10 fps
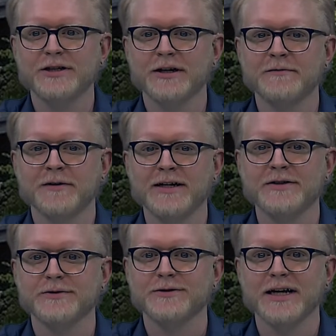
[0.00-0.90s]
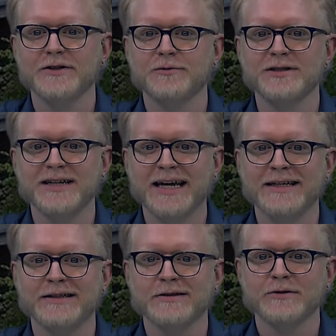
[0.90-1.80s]
advisors has
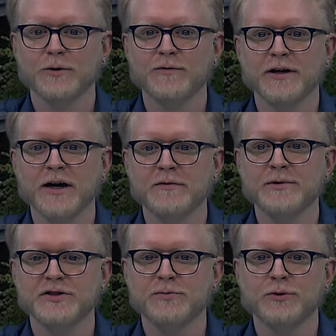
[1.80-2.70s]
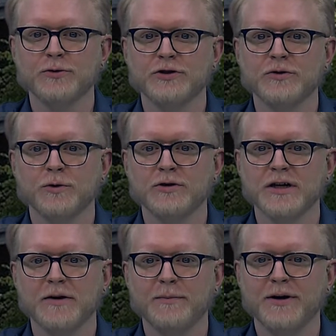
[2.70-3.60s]
resigned over the government's approach towards
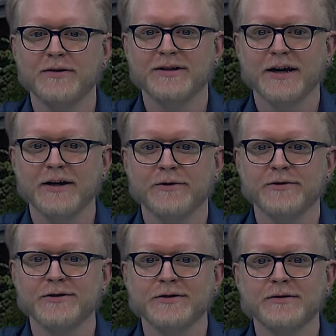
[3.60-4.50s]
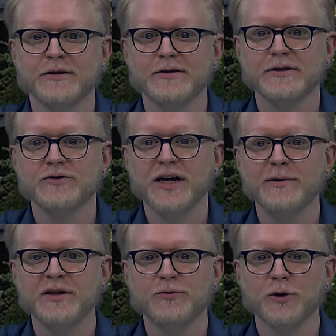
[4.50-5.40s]
unpaired carers, describing
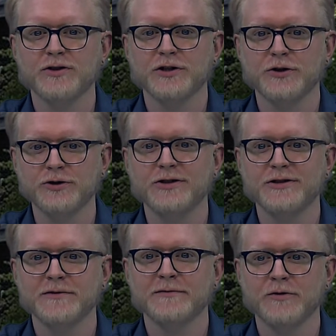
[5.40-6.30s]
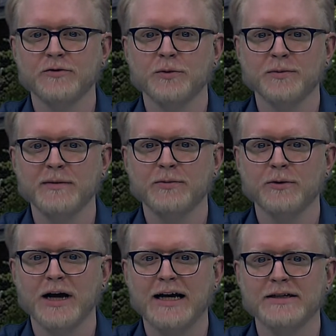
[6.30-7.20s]
the prosecutions of vulnerable people
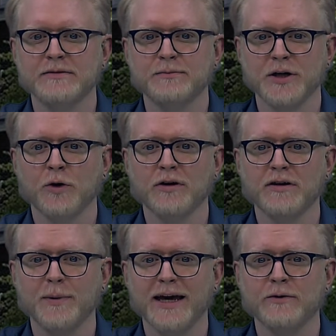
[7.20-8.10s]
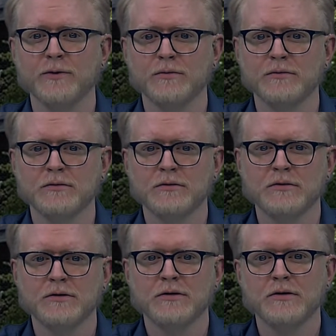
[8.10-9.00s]
as beyond the pale.
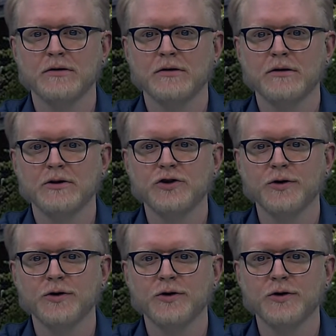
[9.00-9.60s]
Johnny